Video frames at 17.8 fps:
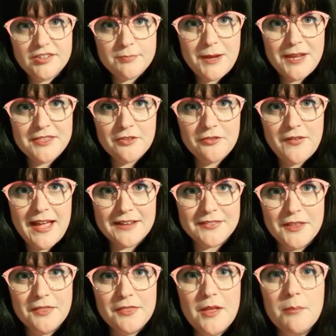But despite the
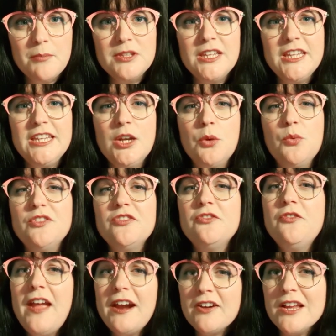fact that
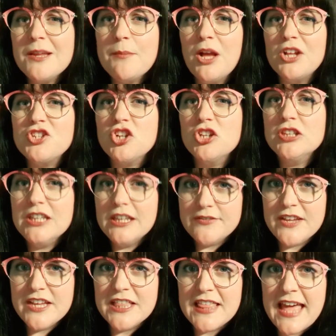Thumbelina was very much
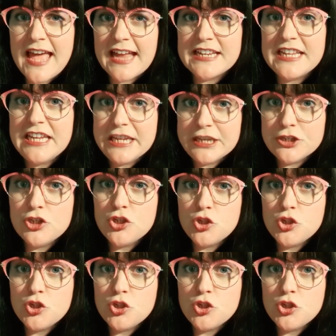living that